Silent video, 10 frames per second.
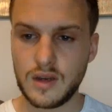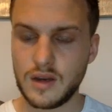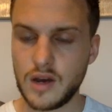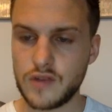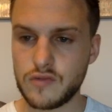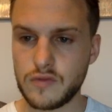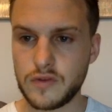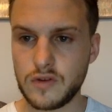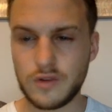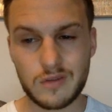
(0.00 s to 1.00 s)
100
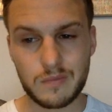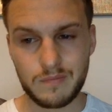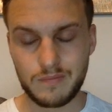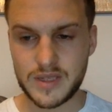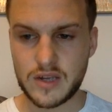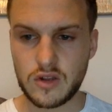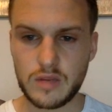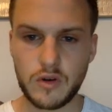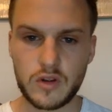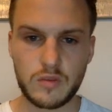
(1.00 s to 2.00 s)
reviews, so it's potentially
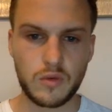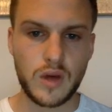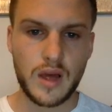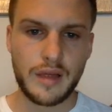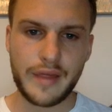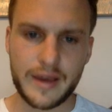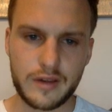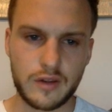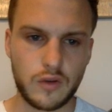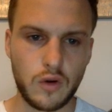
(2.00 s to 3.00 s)
possible. That's
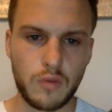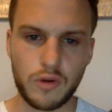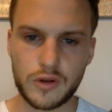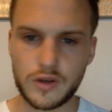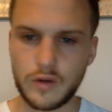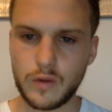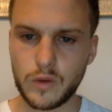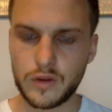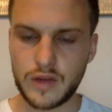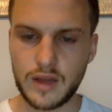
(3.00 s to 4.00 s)
the sort of product I would
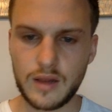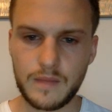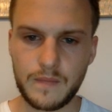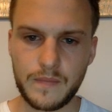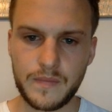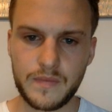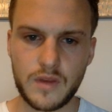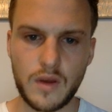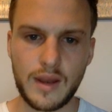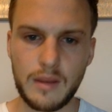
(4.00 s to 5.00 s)
want to sell.
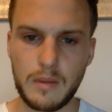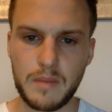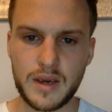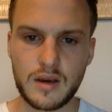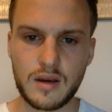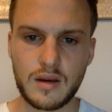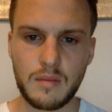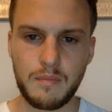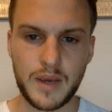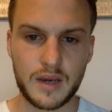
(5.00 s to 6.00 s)
So a little bit bigger, a
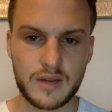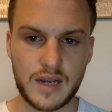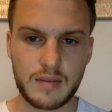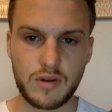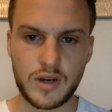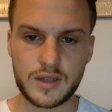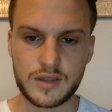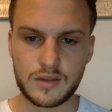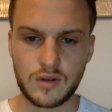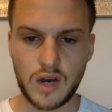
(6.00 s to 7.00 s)
bigger selling
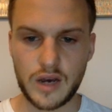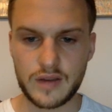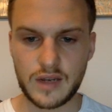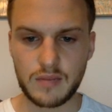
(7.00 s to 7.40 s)
price or higher selling